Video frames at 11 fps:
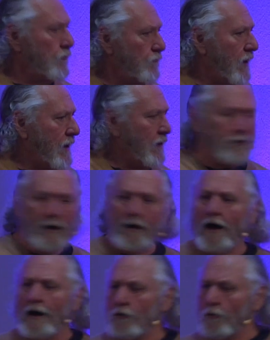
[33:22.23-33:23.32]
face, and
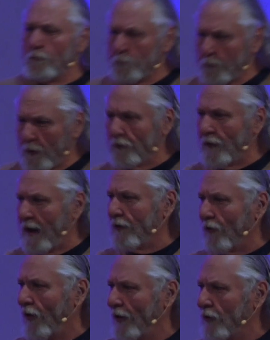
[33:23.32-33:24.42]
I put that
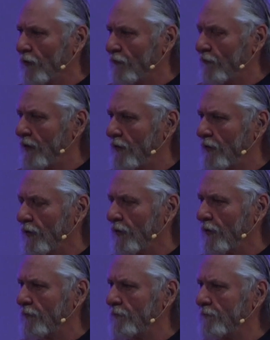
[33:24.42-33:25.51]
on her finger.